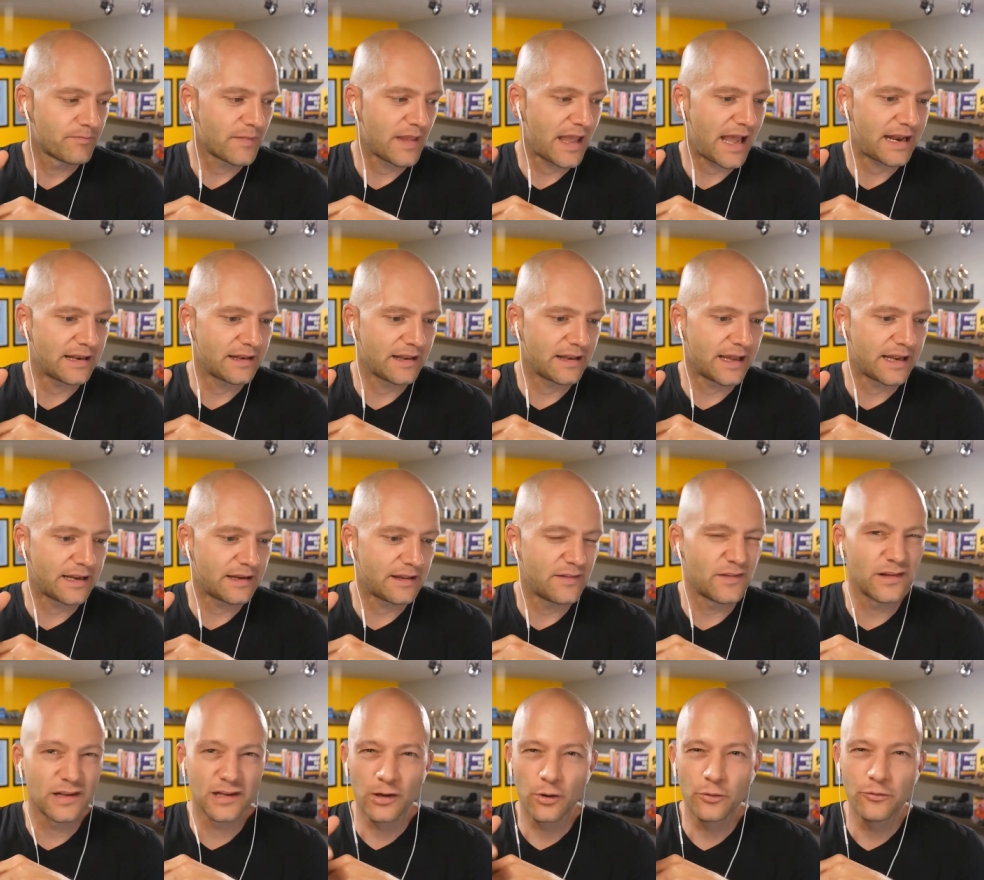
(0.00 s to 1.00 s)
at like in
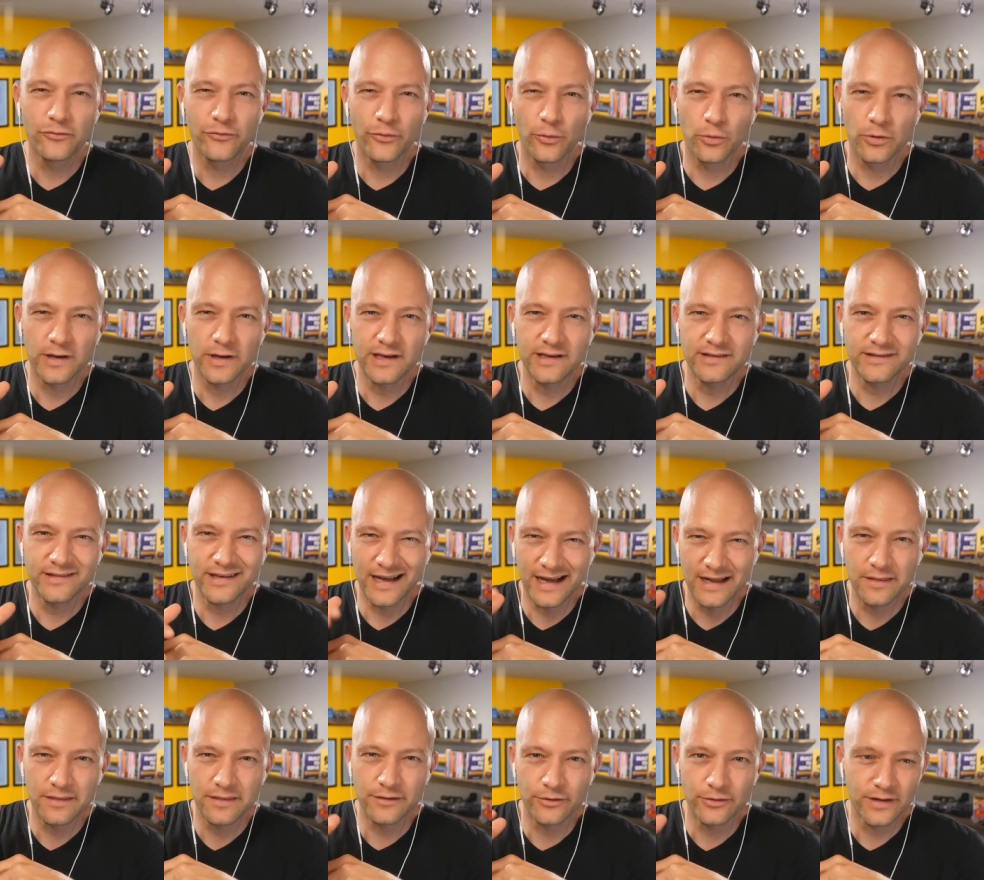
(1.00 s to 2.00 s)
the low 40s, high
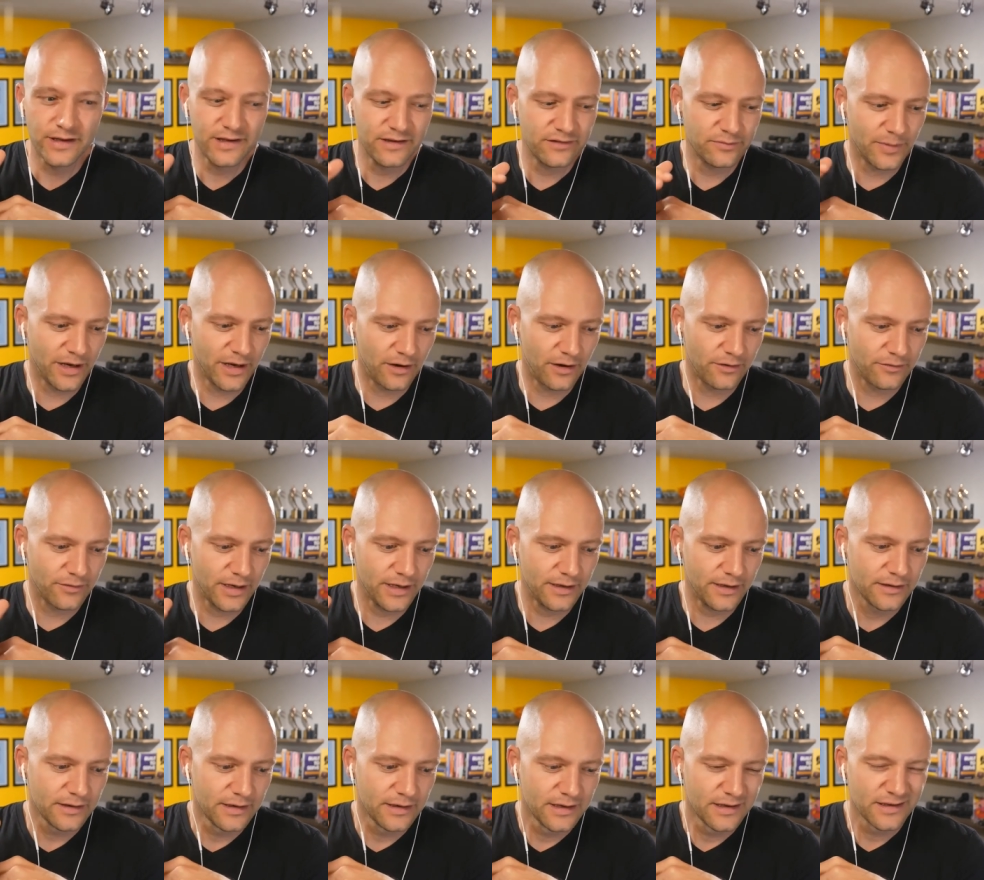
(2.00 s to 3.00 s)
30s. My heart
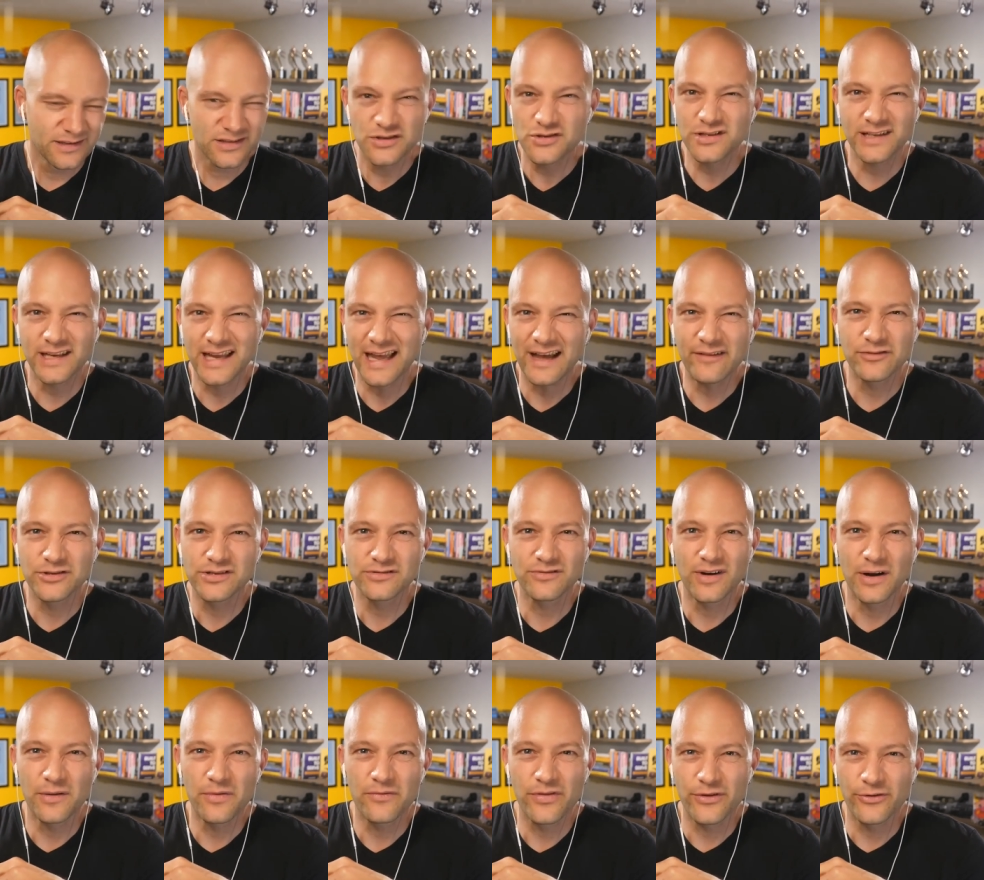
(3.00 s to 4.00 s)
rate it's usually yeah. average
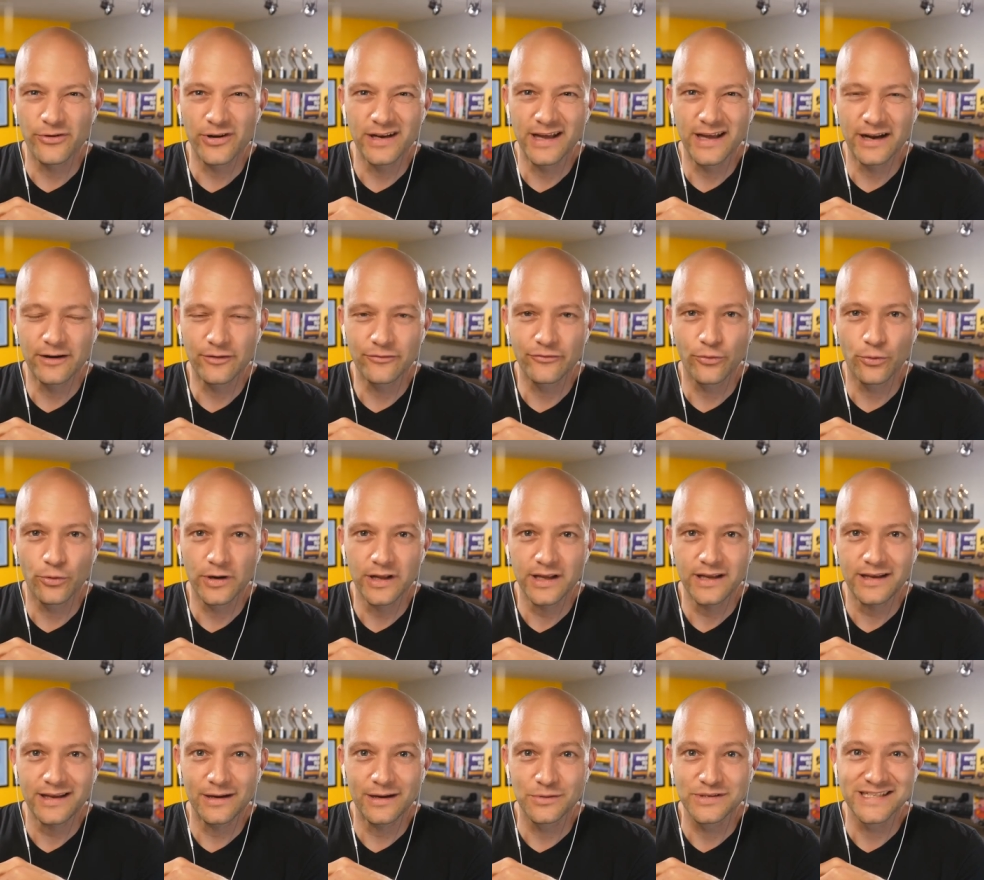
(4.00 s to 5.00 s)
around 39 or
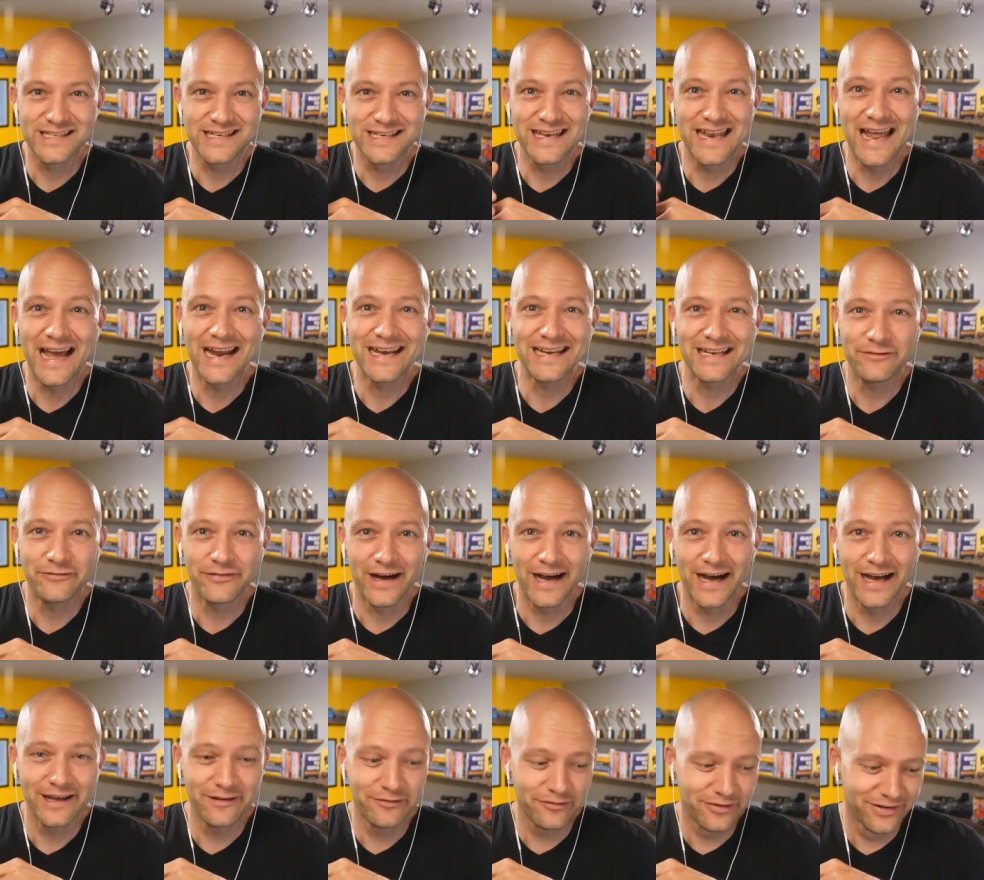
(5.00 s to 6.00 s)
40. It was in
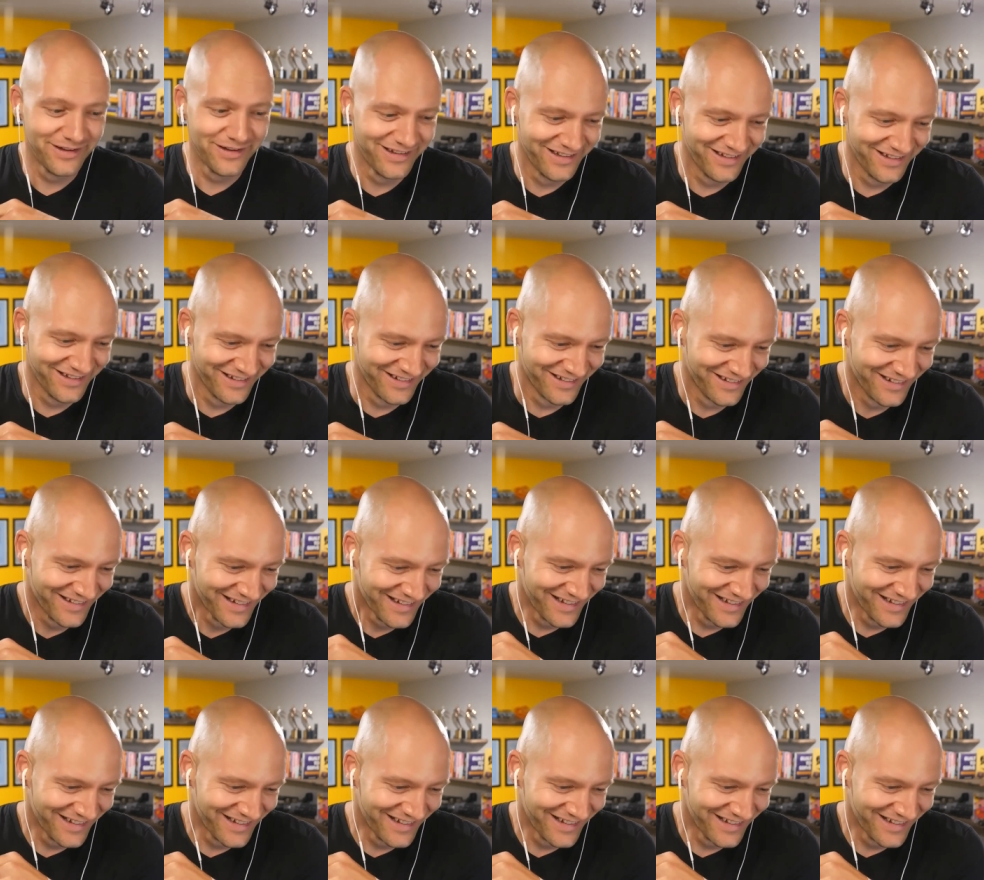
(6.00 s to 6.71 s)
95.